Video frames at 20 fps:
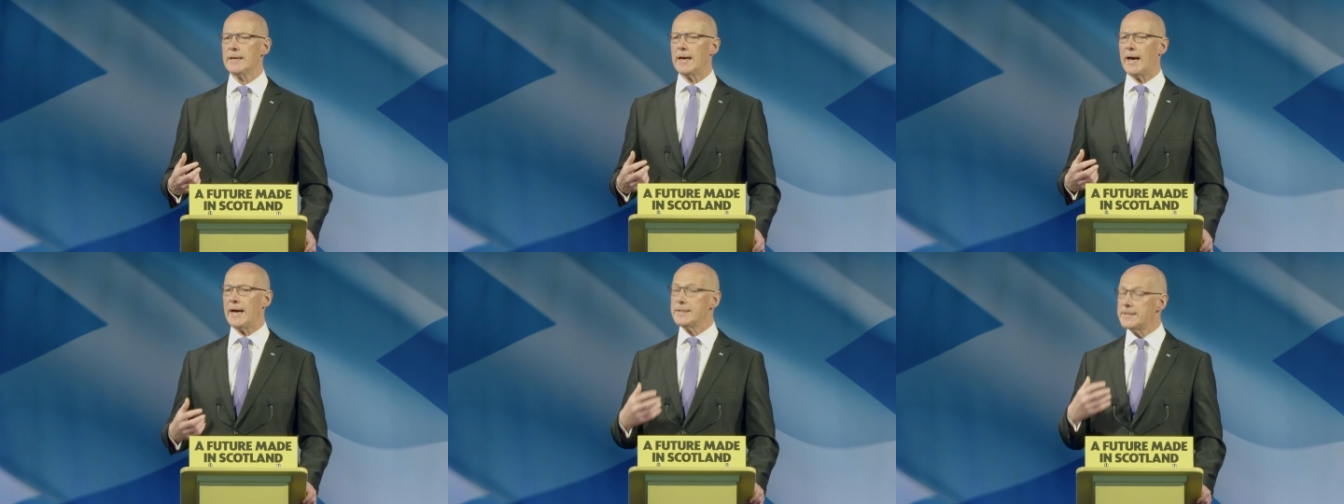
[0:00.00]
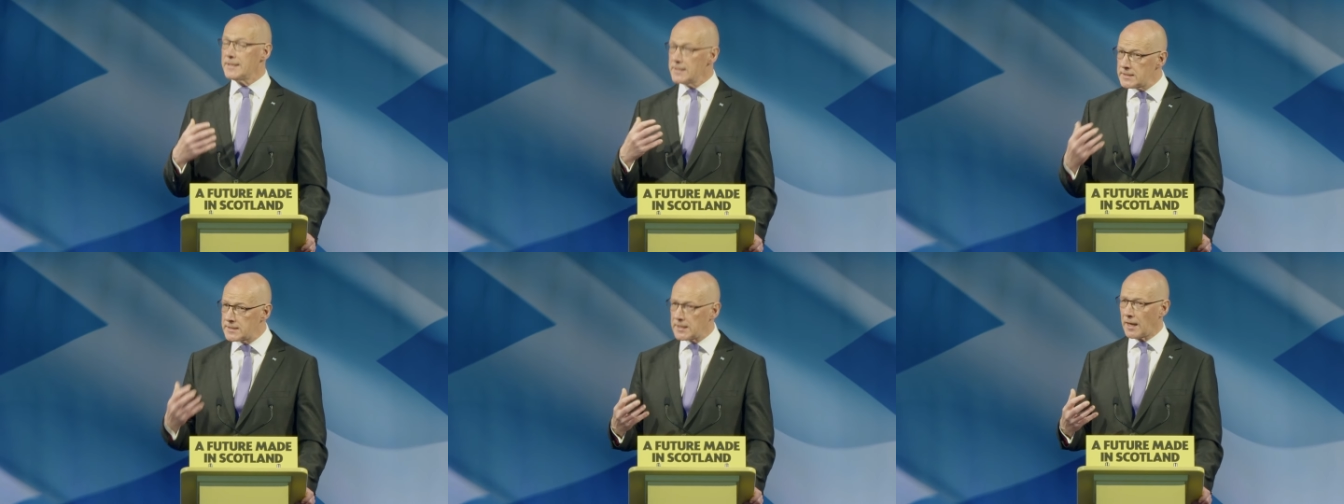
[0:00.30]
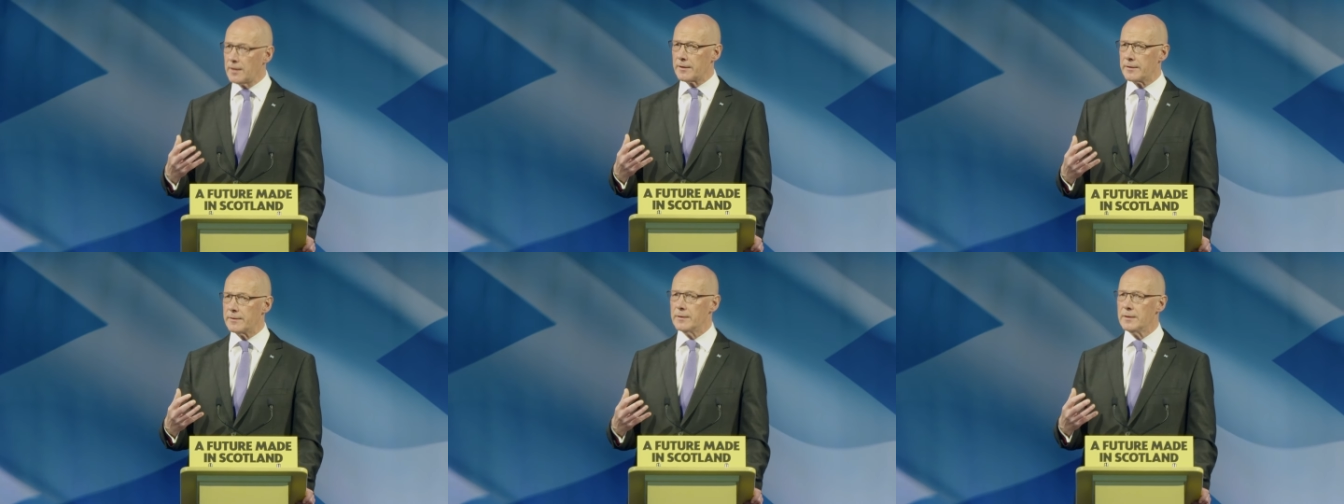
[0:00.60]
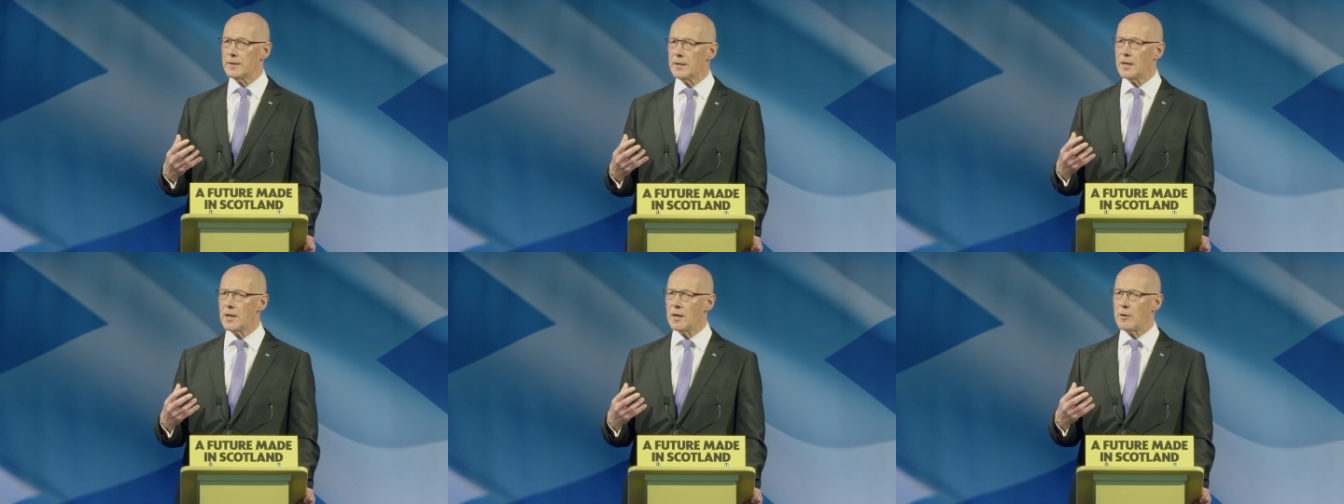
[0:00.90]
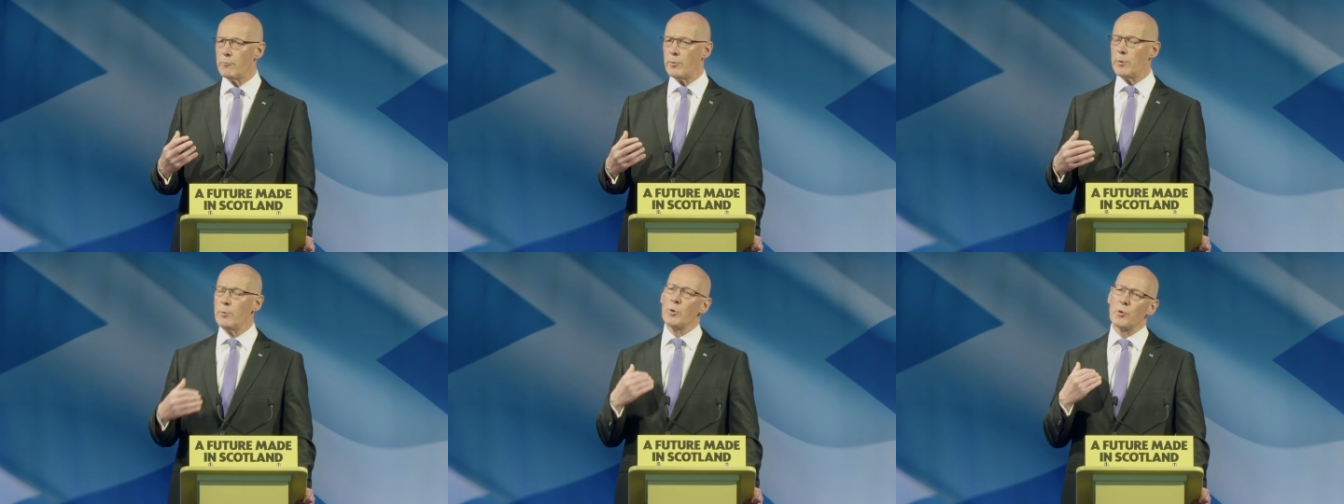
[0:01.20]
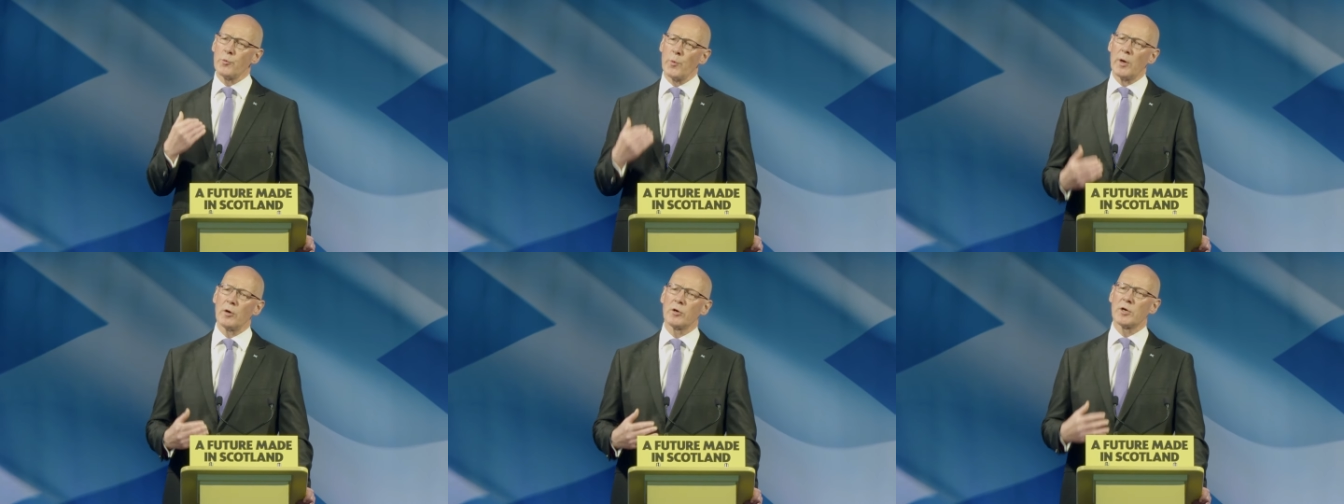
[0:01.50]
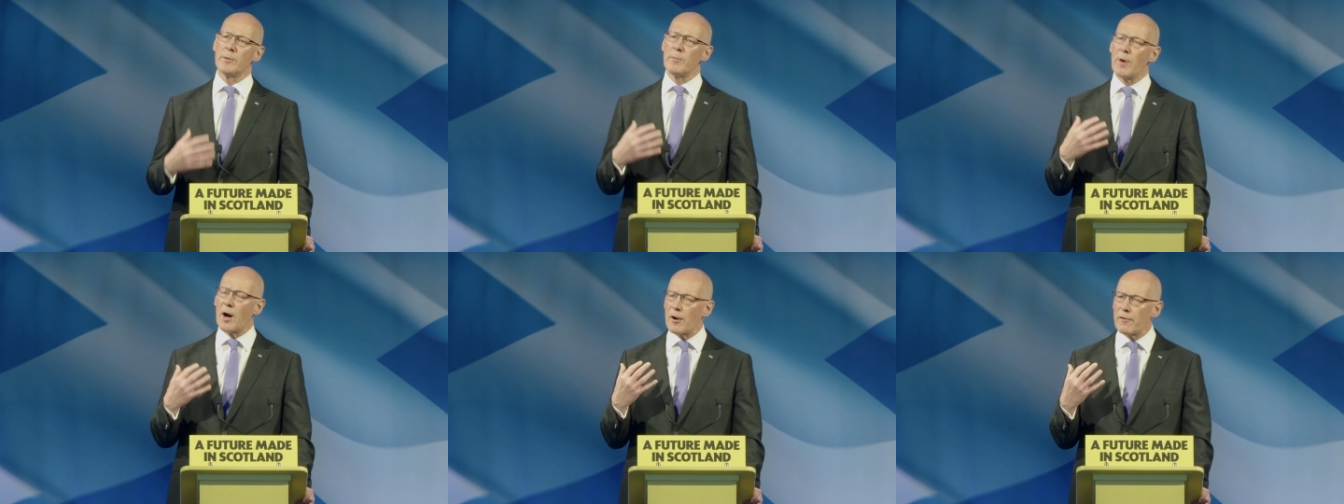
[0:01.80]
And in turn, we would
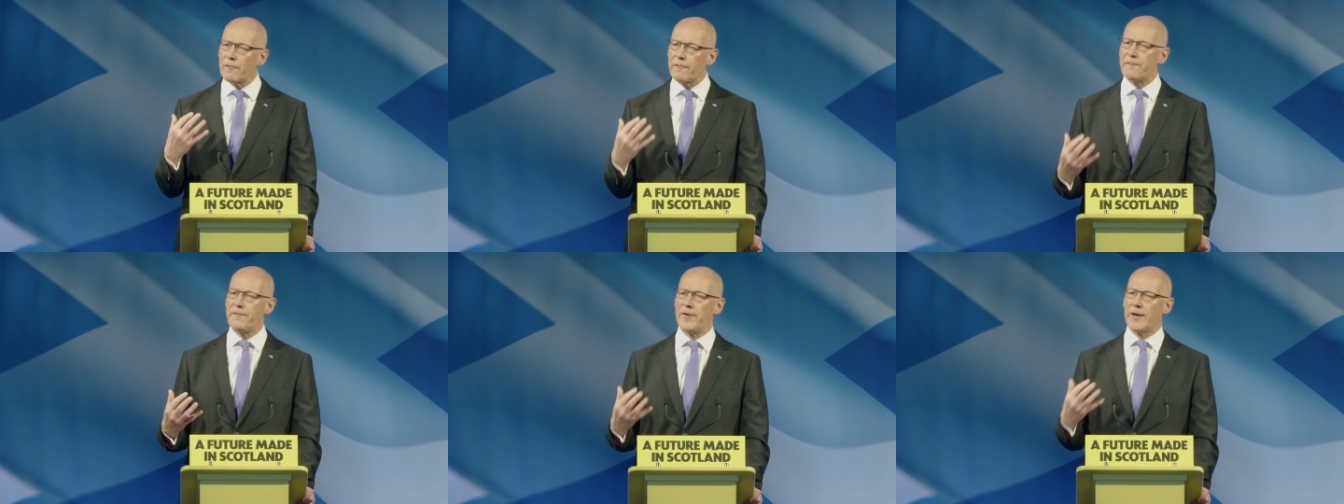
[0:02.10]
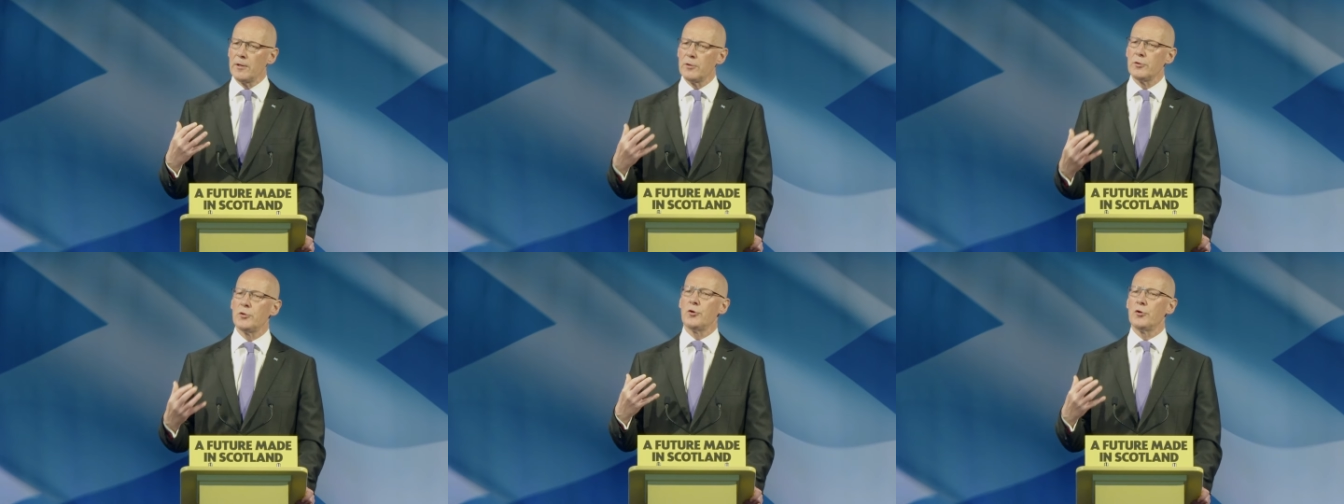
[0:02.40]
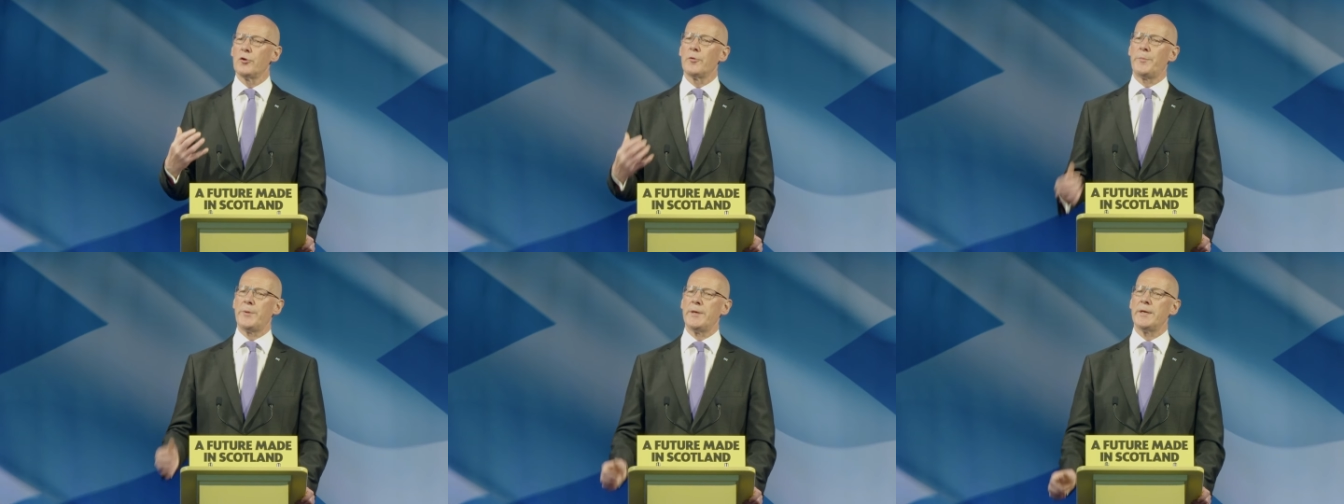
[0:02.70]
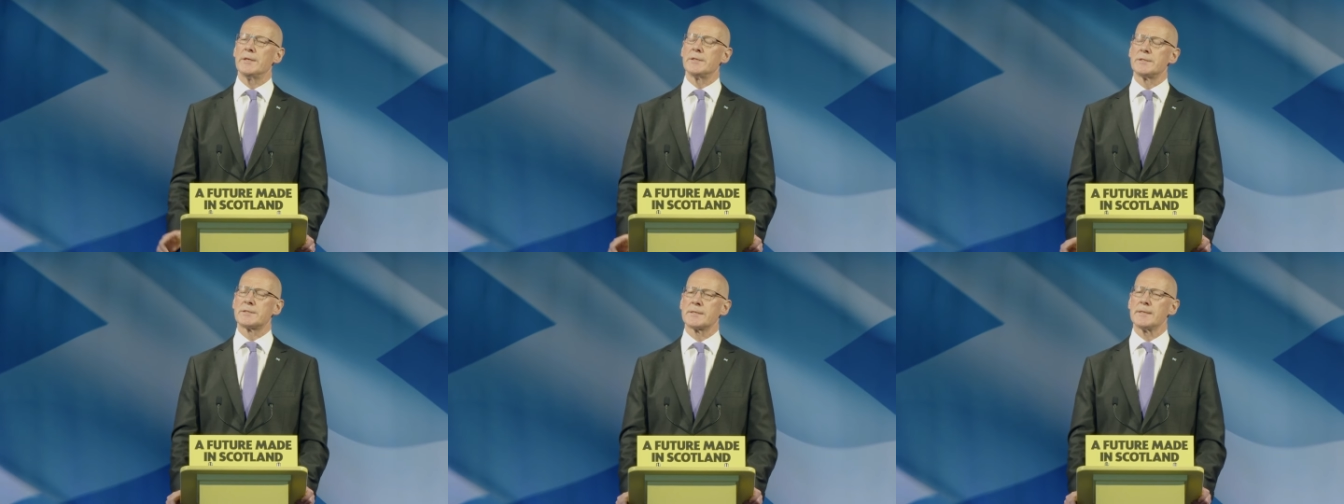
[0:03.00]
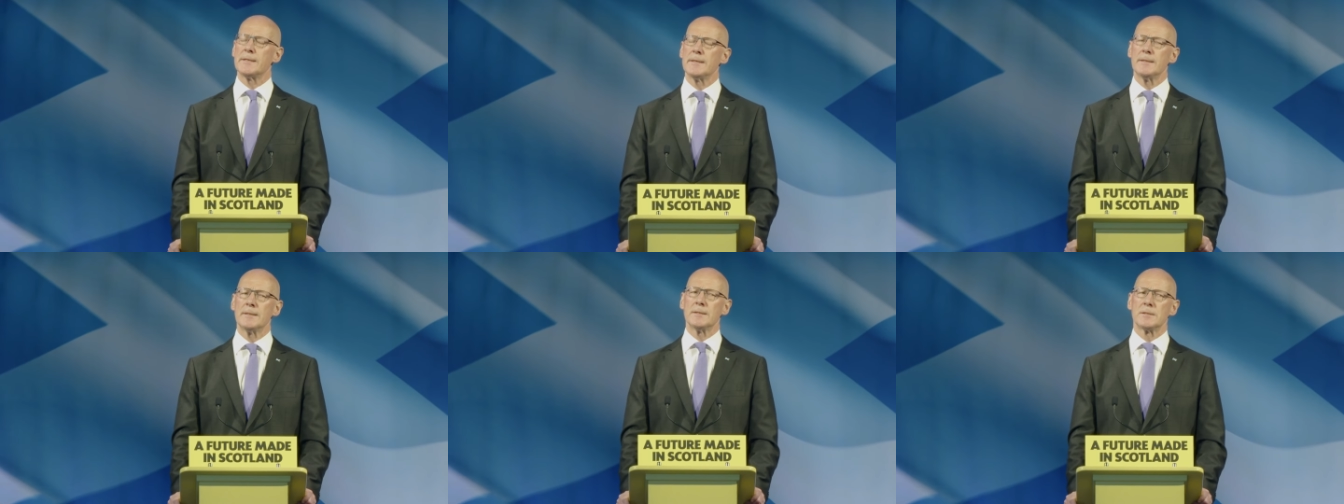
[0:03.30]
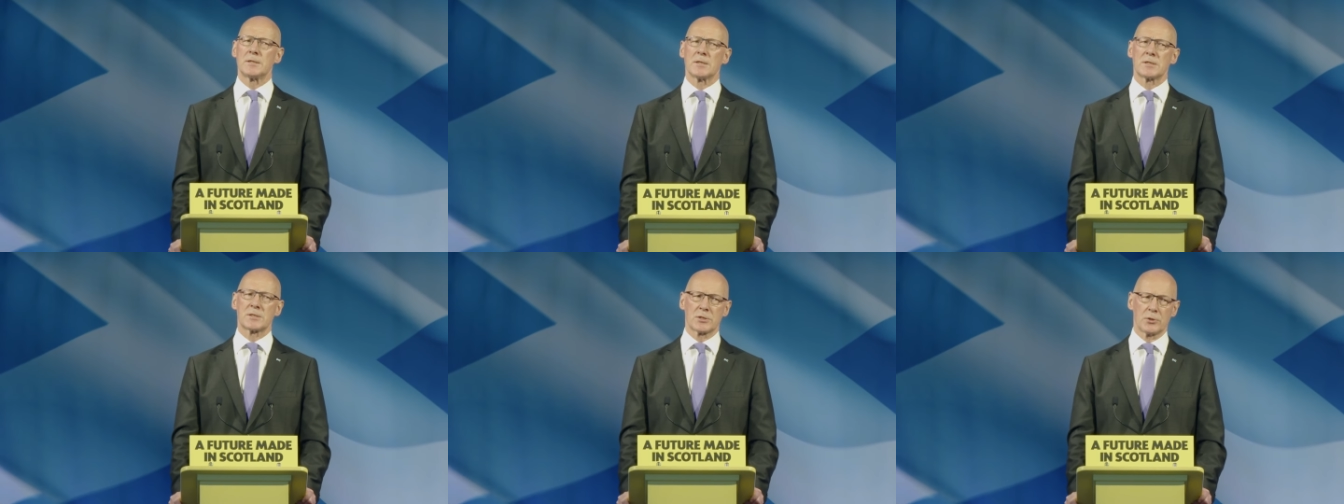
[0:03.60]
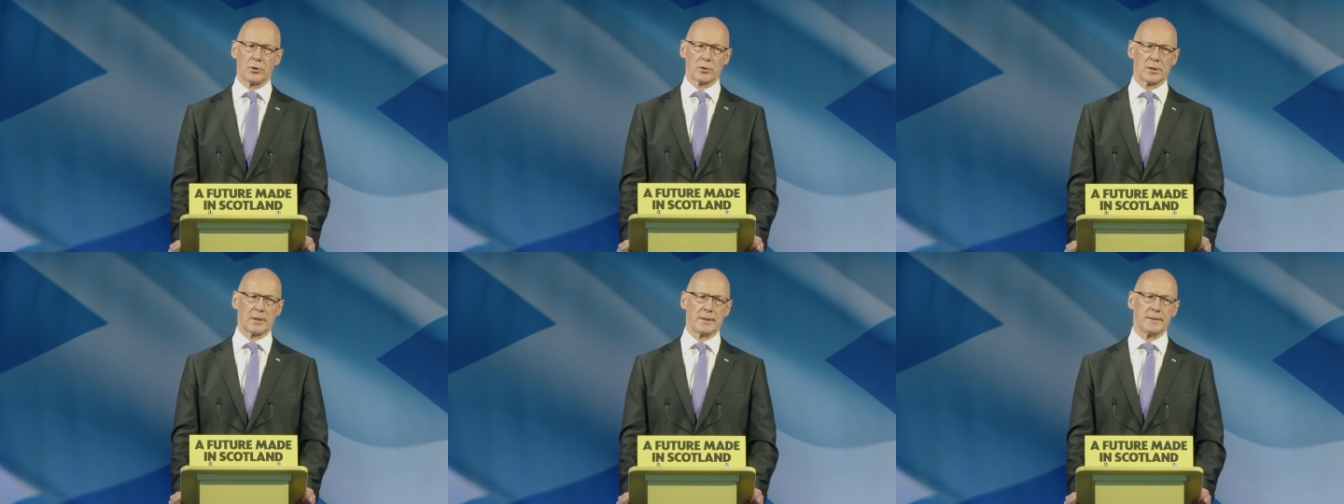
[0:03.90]
welcome our fellow Europeans to
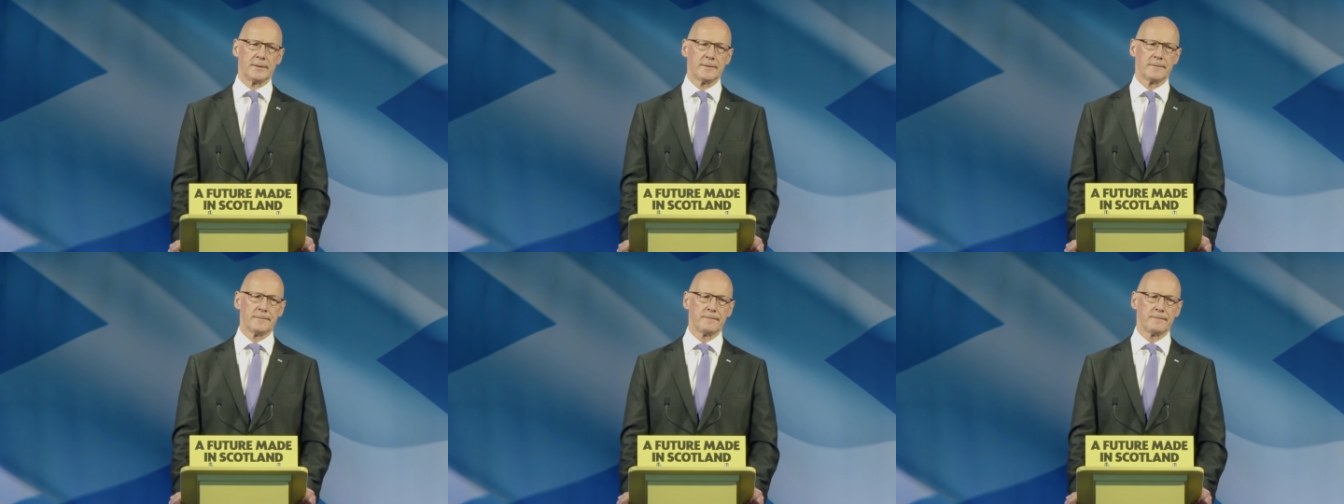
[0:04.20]
Scotland.